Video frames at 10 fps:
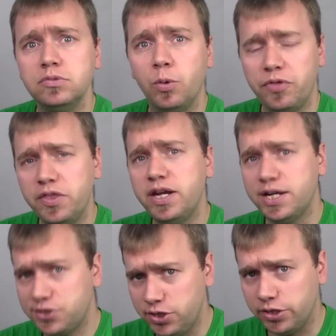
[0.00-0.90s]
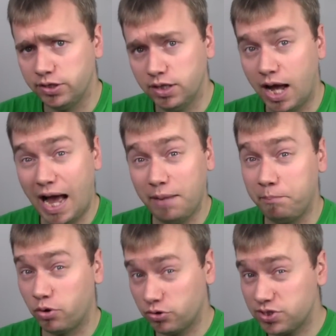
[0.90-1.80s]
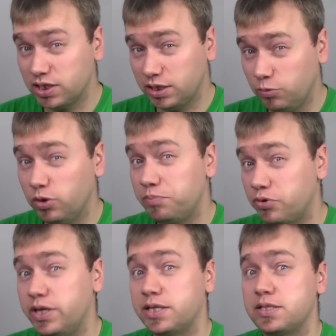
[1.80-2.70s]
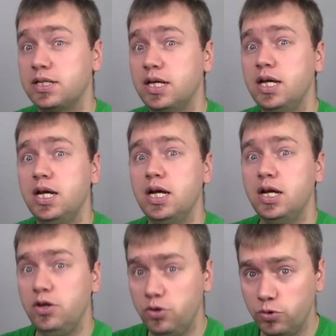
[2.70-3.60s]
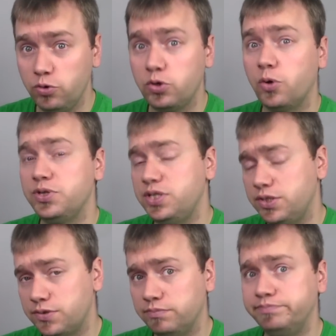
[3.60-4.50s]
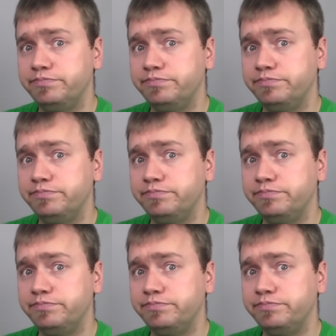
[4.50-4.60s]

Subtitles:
Within the next year, I personally would predict new codices,